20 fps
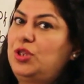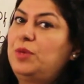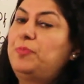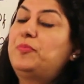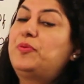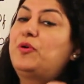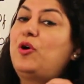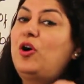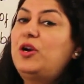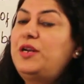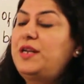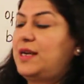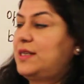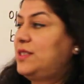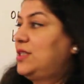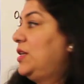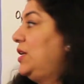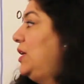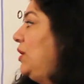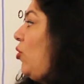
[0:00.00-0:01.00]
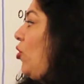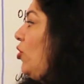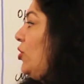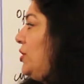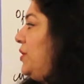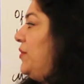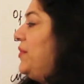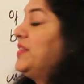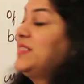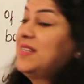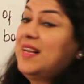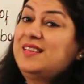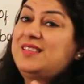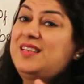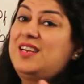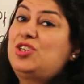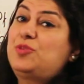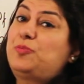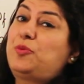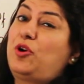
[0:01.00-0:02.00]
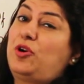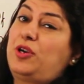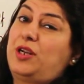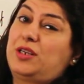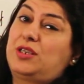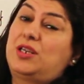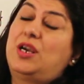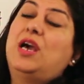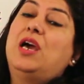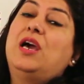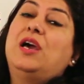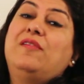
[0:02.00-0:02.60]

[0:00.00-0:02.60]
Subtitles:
the product or the resultant product